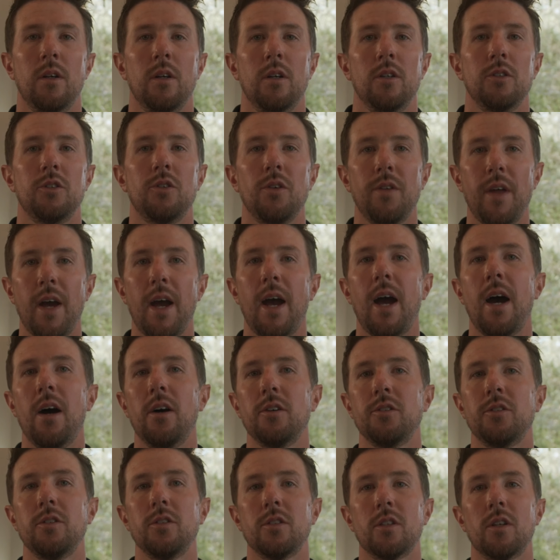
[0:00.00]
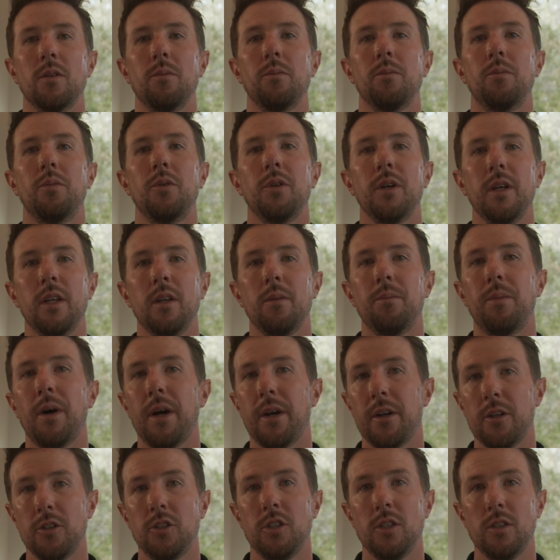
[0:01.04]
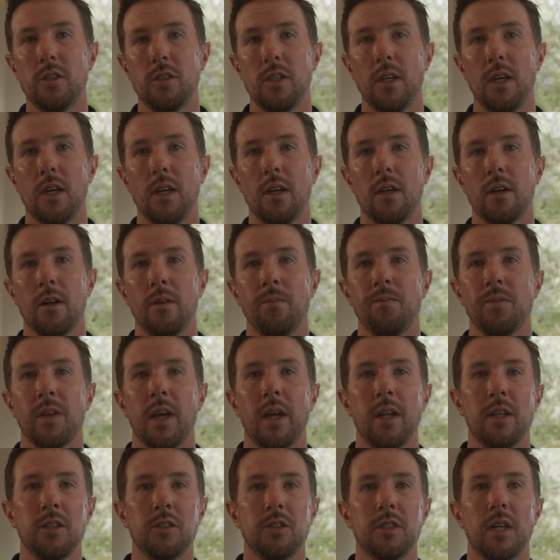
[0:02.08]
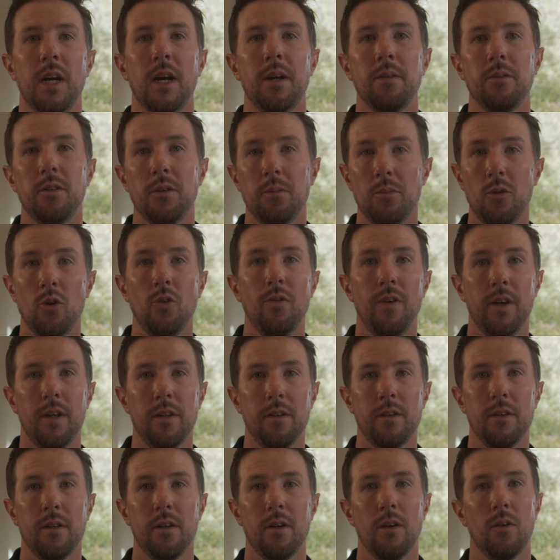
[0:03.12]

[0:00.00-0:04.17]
So that house is completed by your GC and it's time to move in.